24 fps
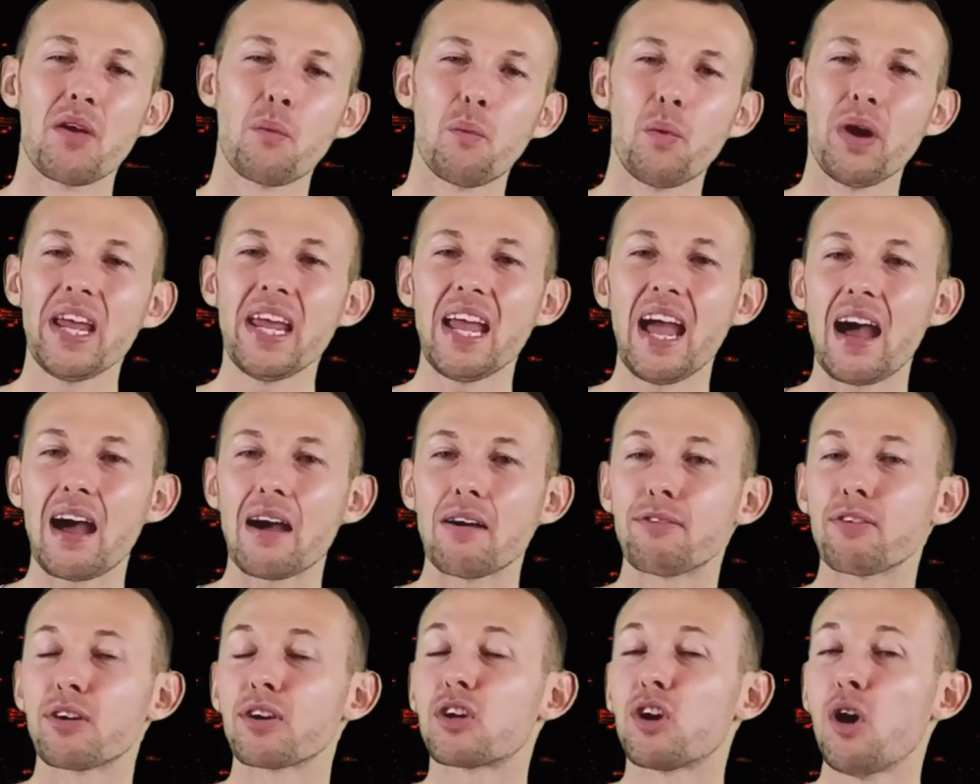we
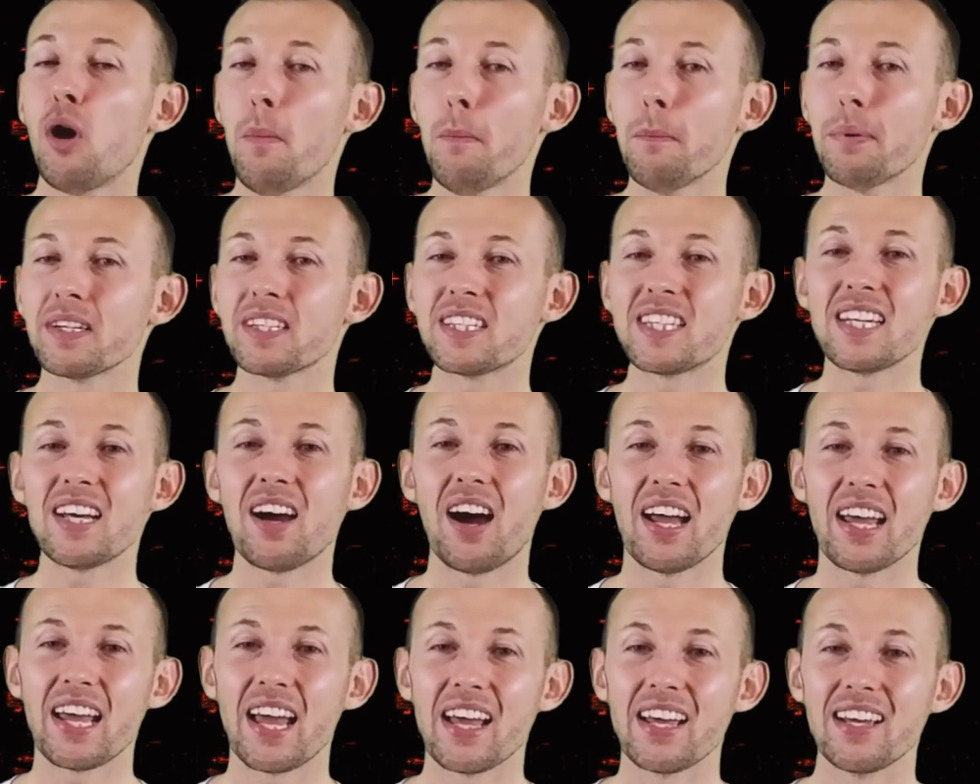have
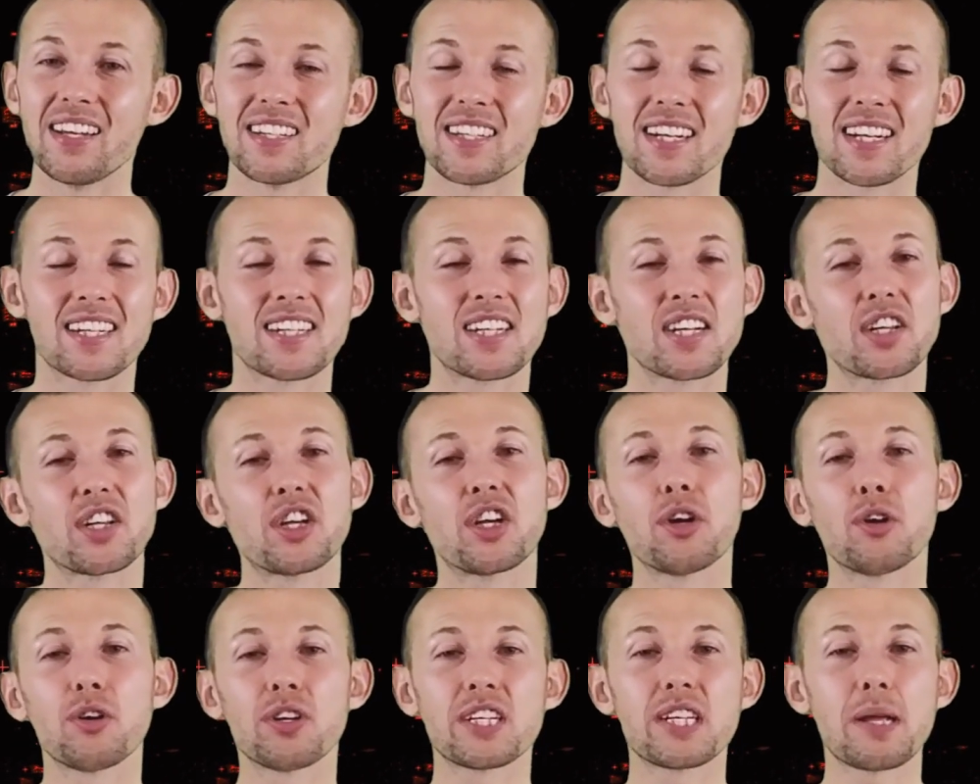CompTIA's
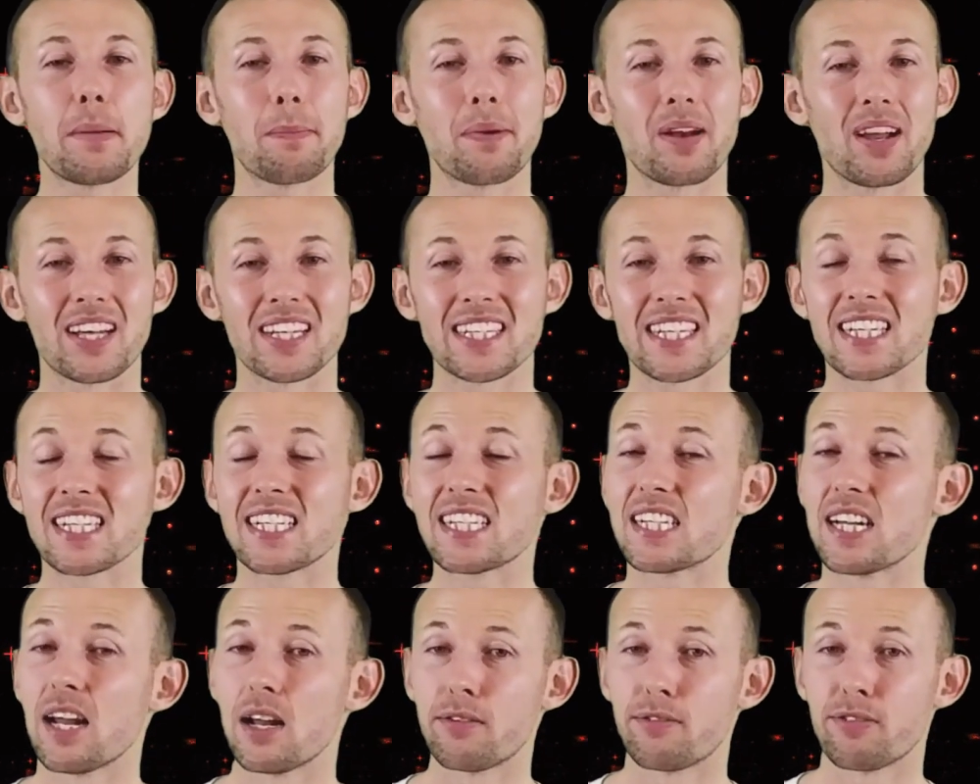Security Plus
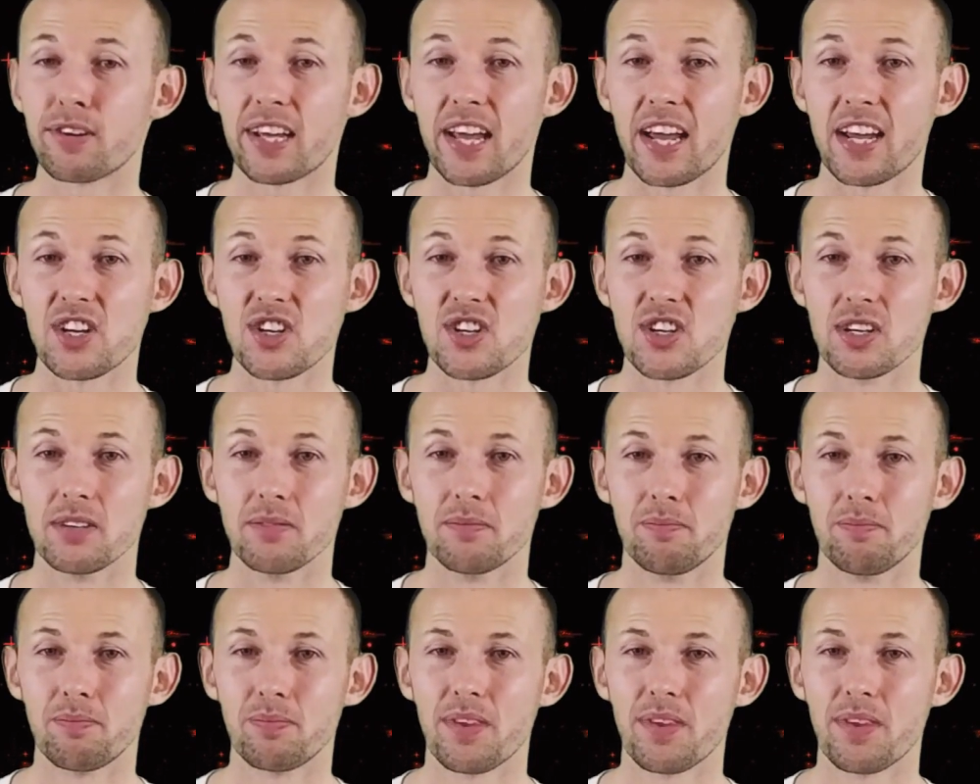certification.